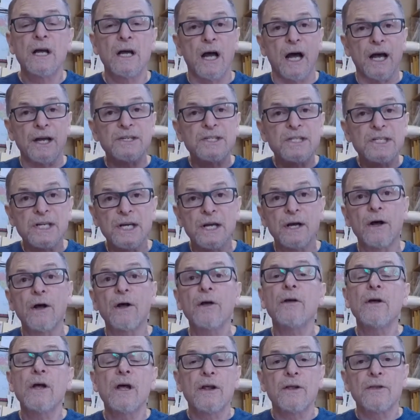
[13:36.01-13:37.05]

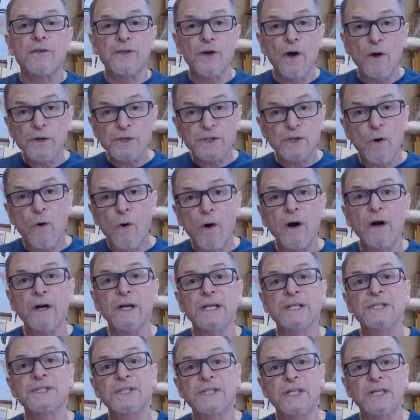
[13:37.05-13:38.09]
until those
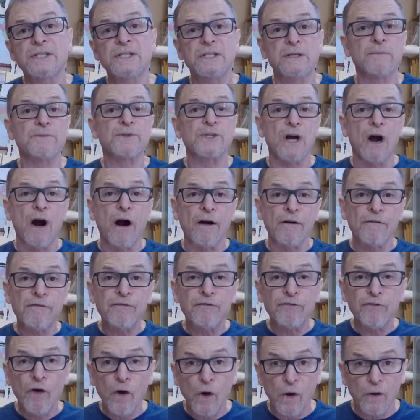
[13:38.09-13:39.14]
organ systems are
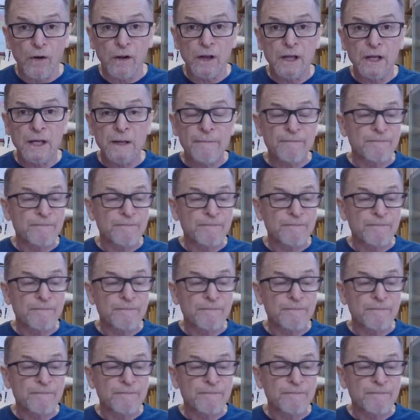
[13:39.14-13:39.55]
full.